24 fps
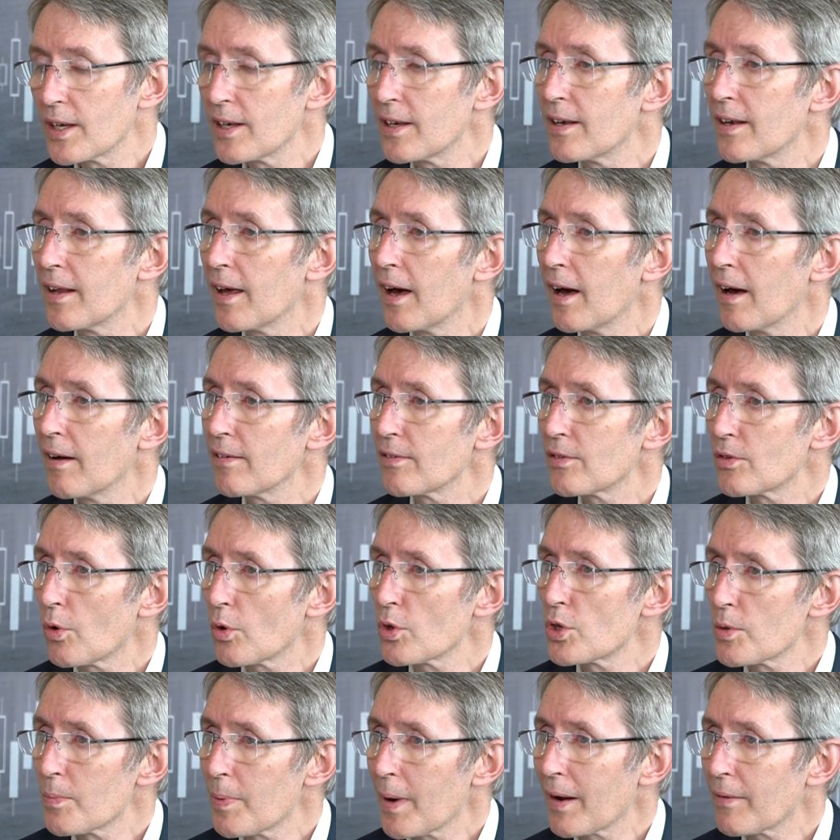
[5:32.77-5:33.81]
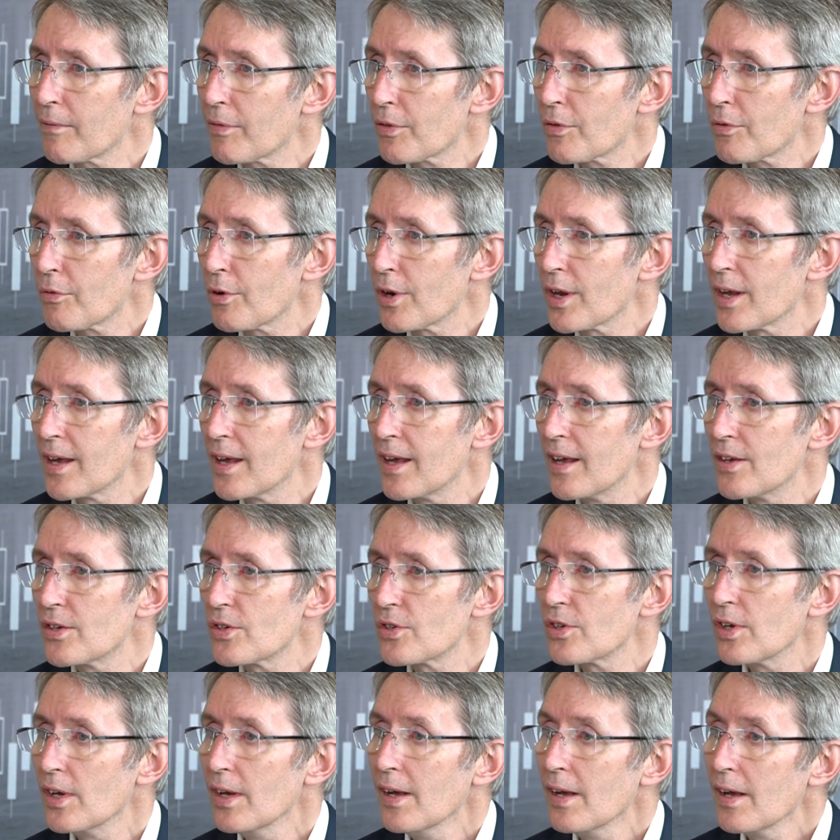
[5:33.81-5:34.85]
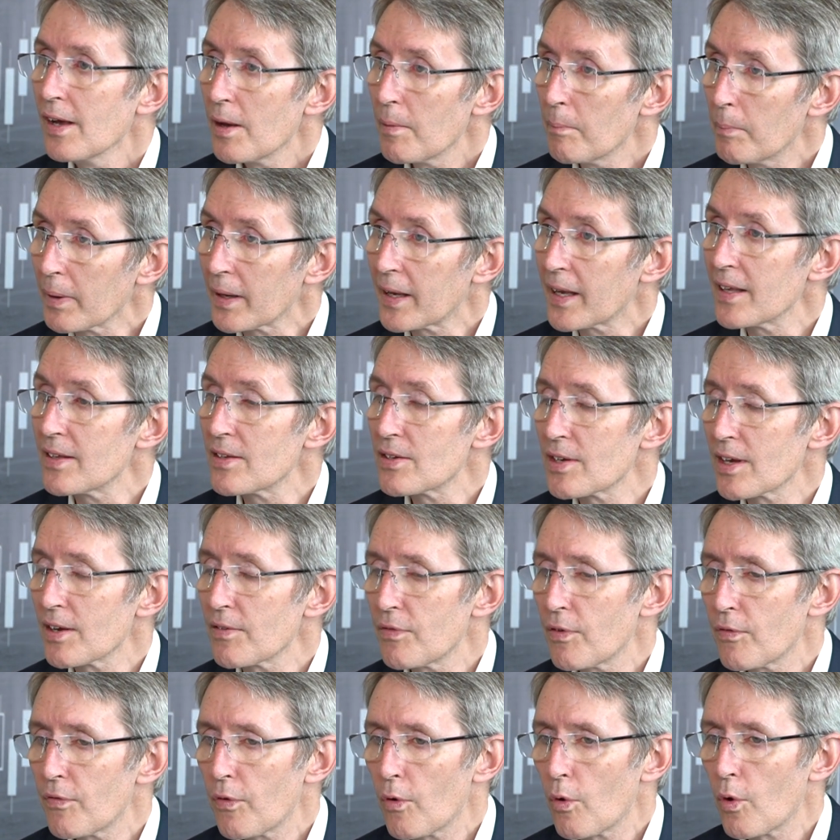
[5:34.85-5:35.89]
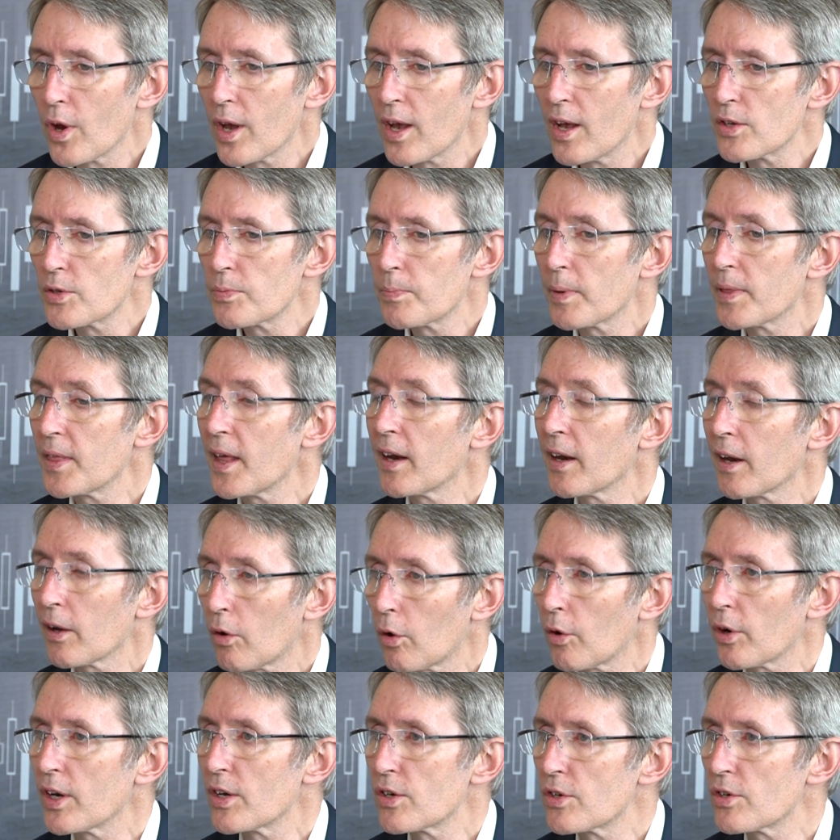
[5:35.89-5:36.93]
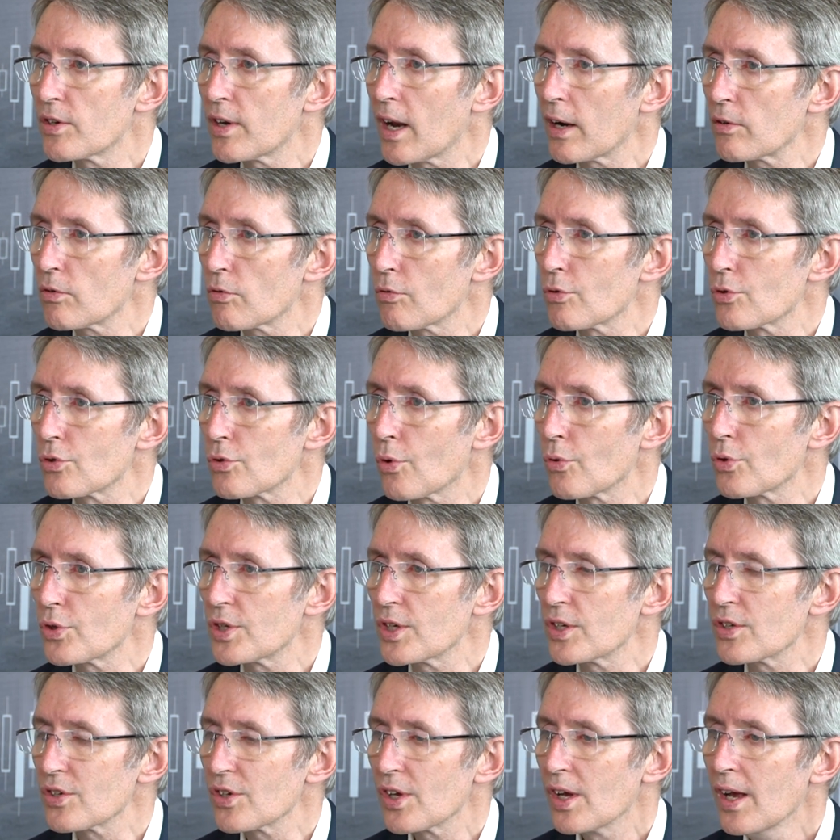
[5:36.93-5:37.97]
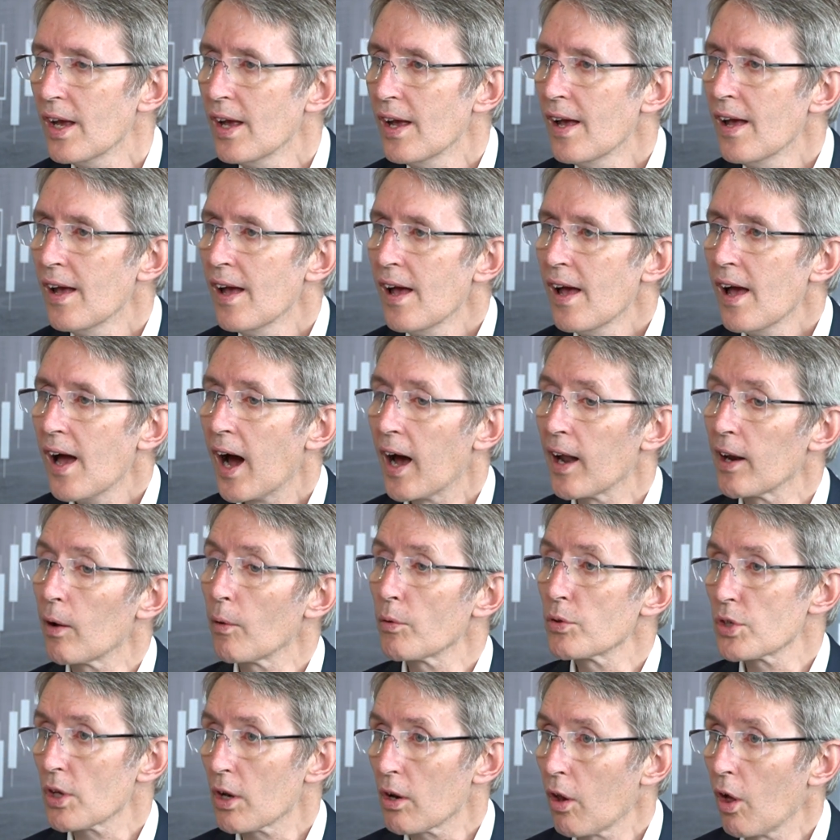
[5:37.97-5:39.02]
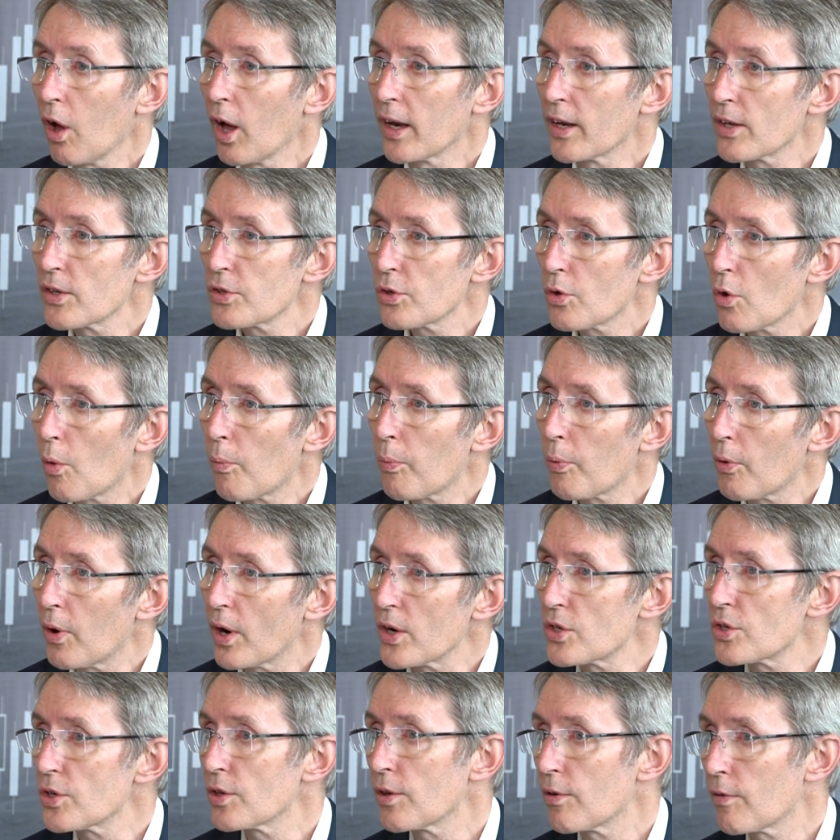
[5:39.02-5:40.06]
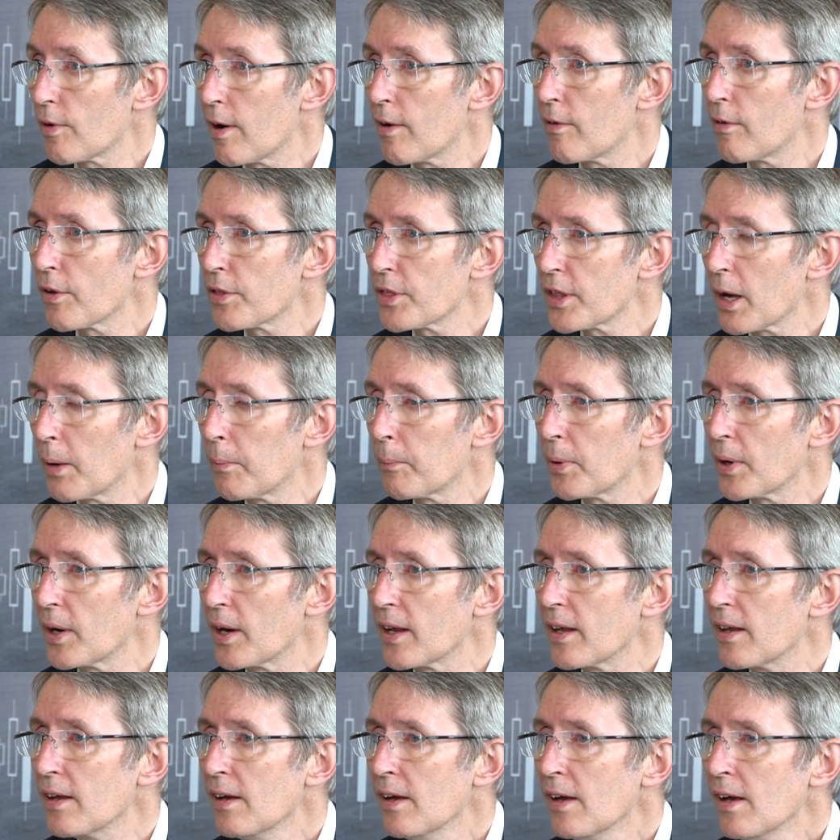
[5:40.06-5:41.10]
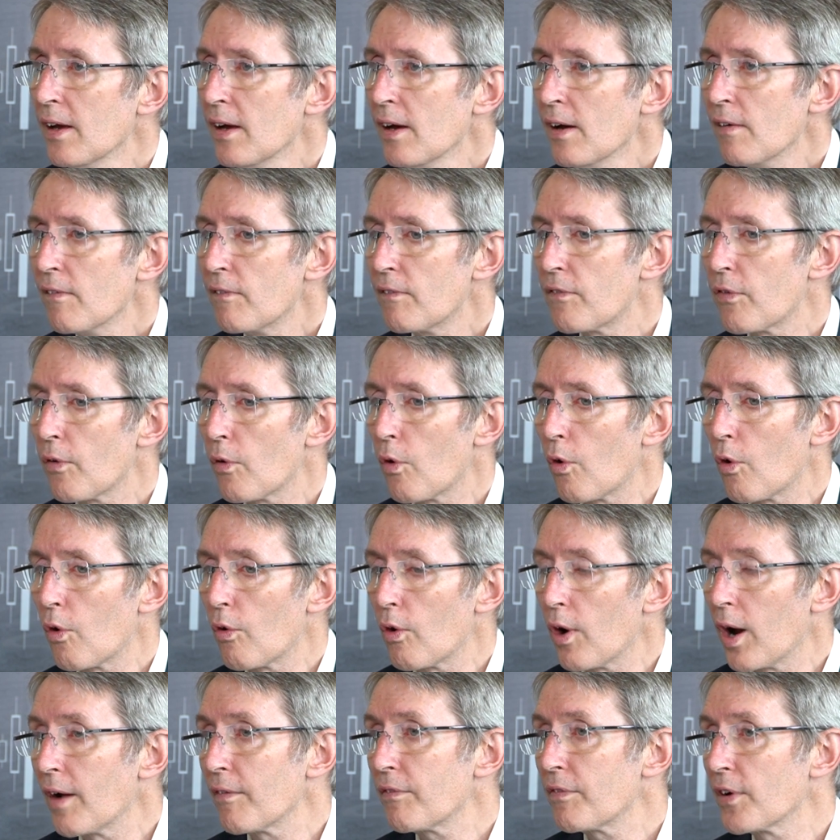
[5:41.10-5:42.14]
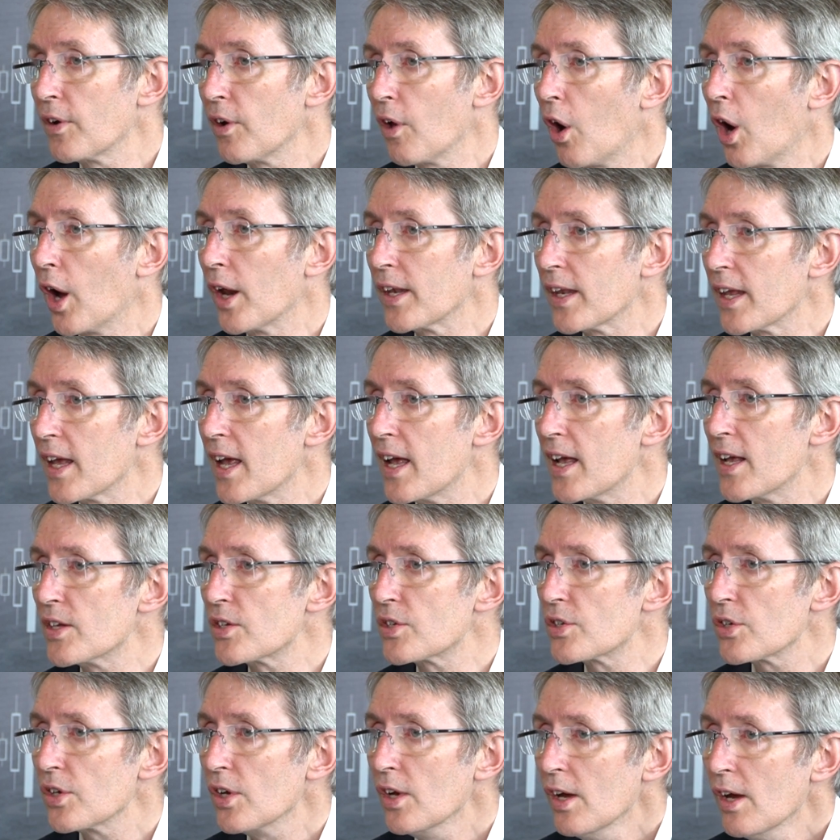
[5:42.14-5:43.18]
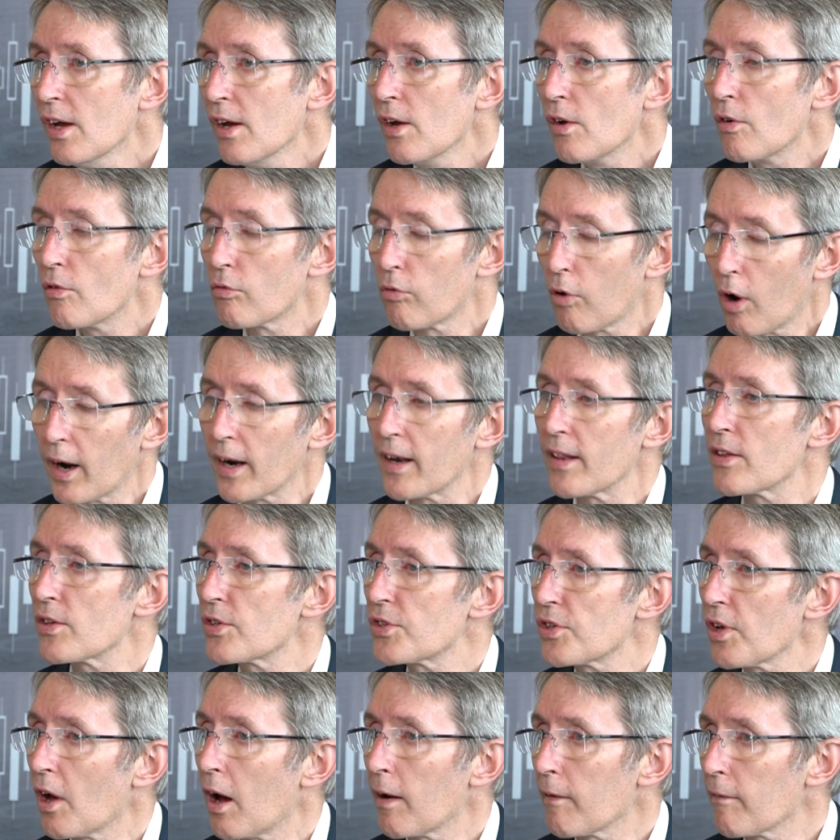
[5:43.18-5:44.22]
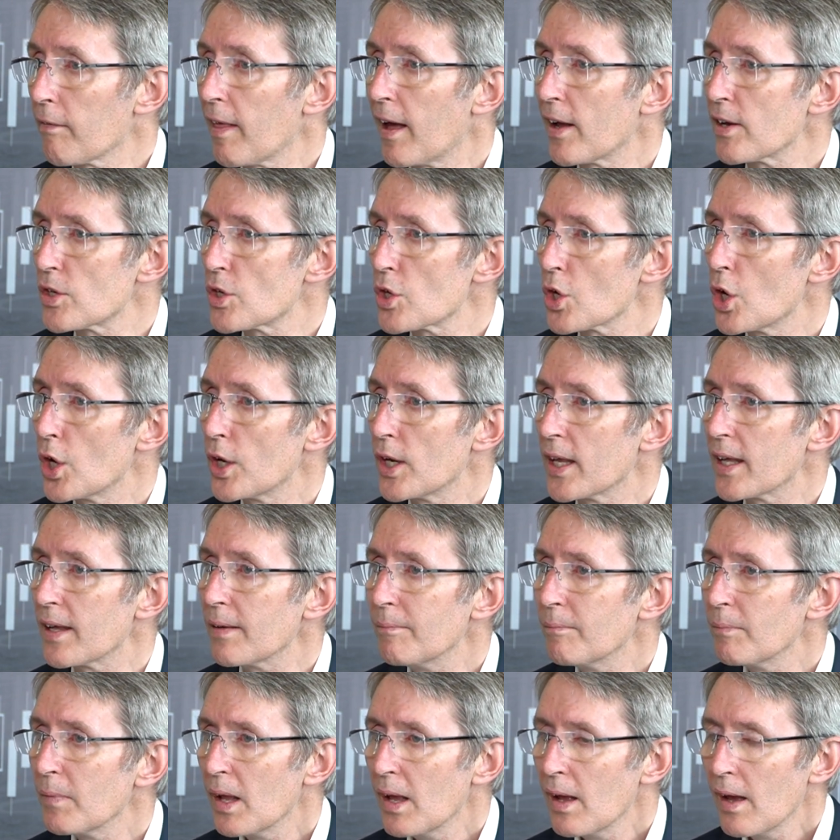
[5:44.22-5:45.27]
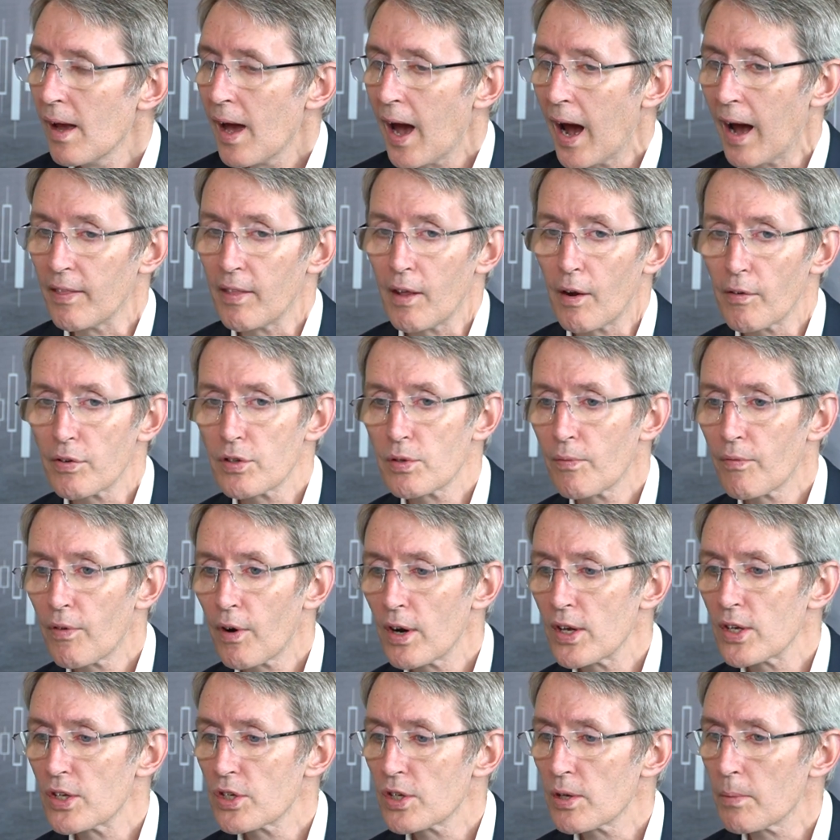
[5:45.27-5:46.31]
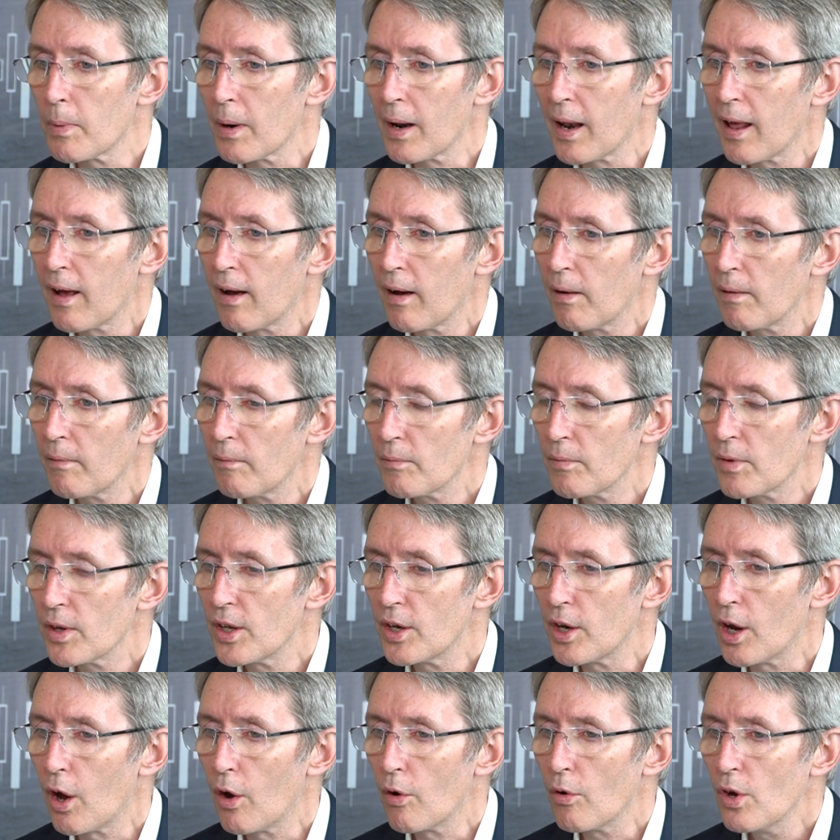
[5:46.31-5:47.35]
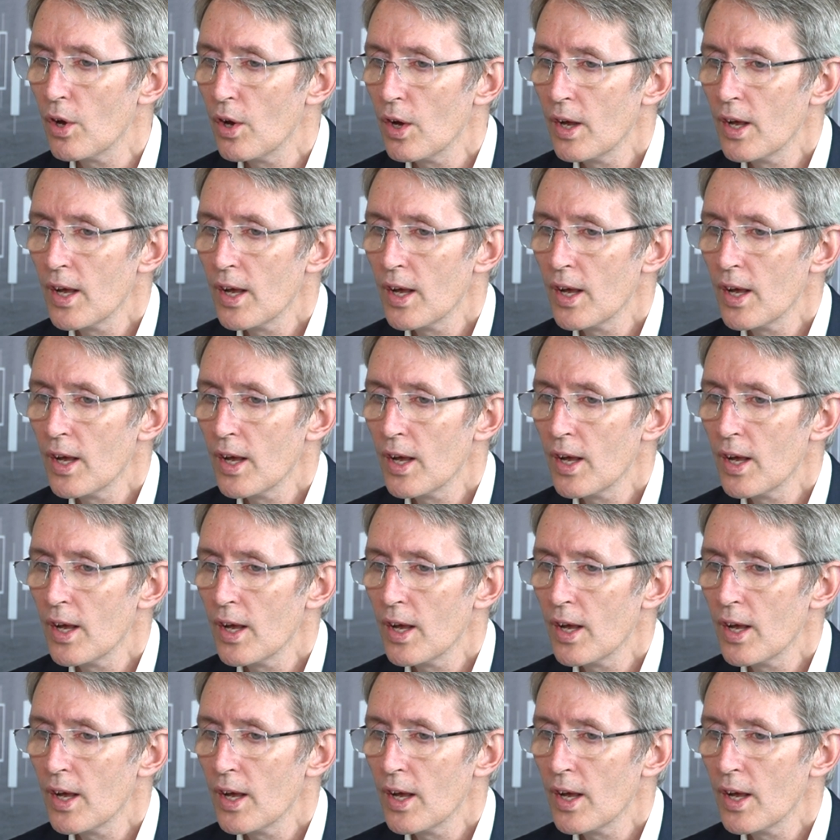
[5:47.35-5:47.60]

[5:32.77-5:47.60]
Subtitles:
in Deutsche Bank for 3 years, McKinsey for 4 years, but then I got into natural resources. And I was at Linus Corporation, the rare earth company, for 9 years, right at the start of that journey. And there are some very similar, you know,